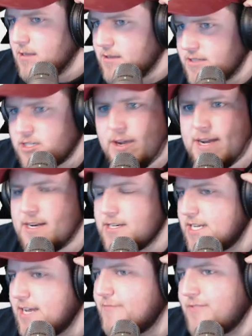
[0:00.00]
Let's go ahead and
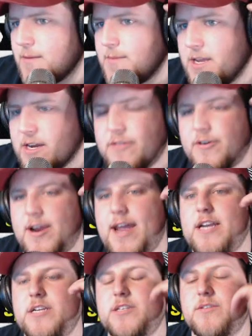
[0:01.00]
give them another
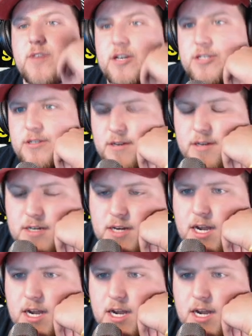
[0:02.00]
edge rusher